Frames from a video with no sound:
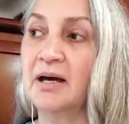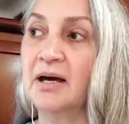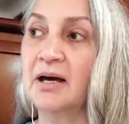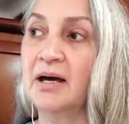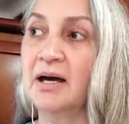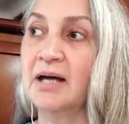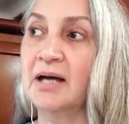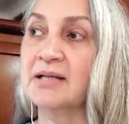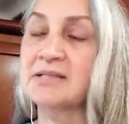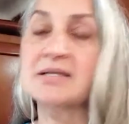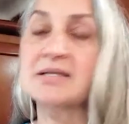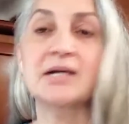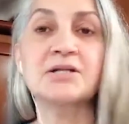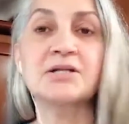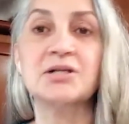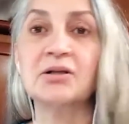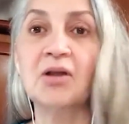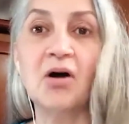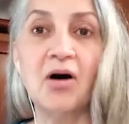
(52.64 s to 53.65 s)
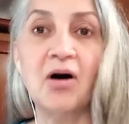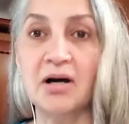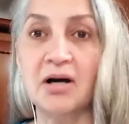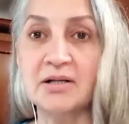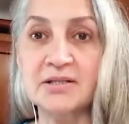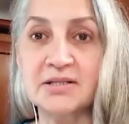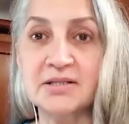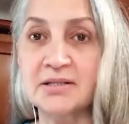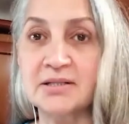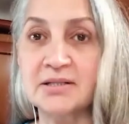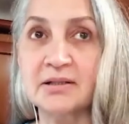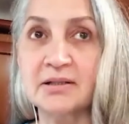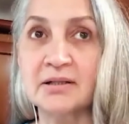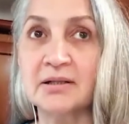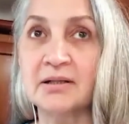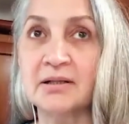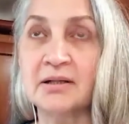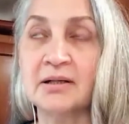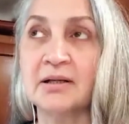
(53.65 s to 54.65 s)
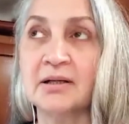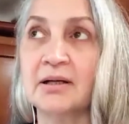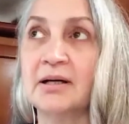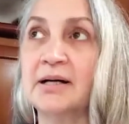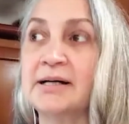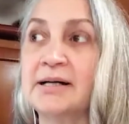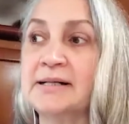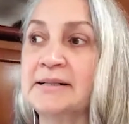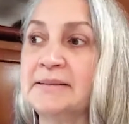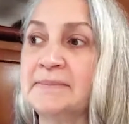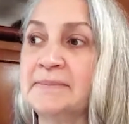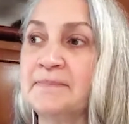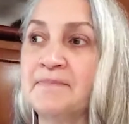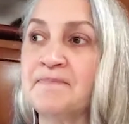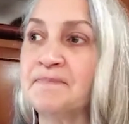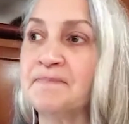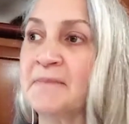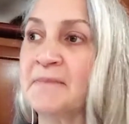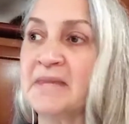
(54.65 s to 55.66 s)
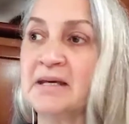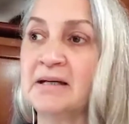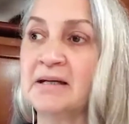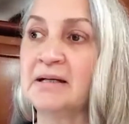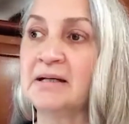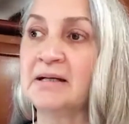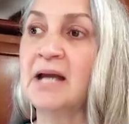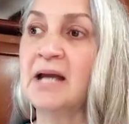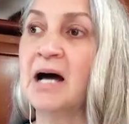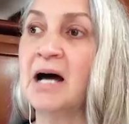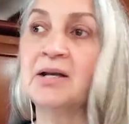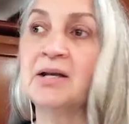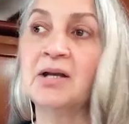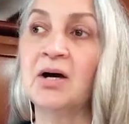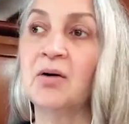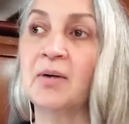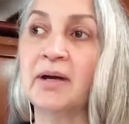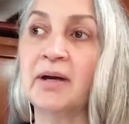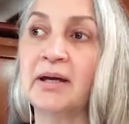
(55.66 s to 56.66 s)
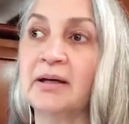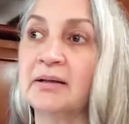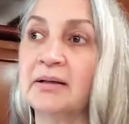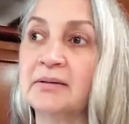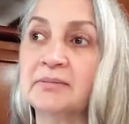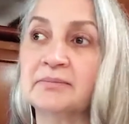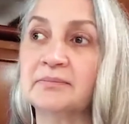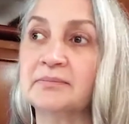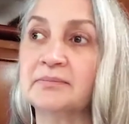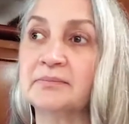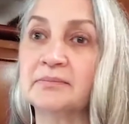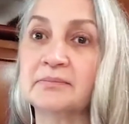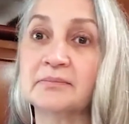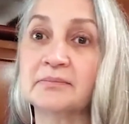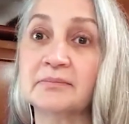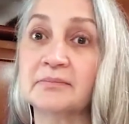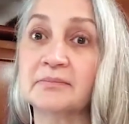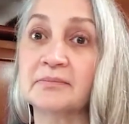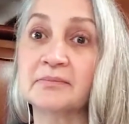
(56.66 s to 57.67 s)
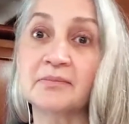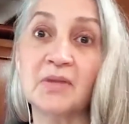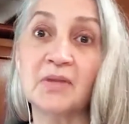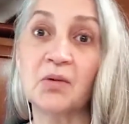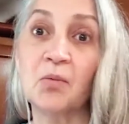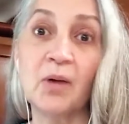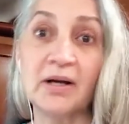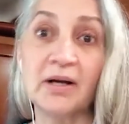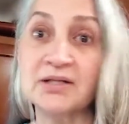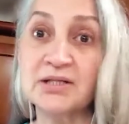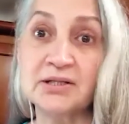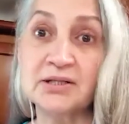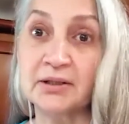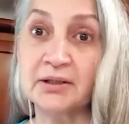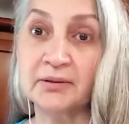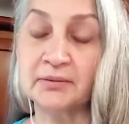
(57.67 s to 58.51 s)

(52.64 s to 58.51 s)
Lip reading: at such a loss, not knowing what to do.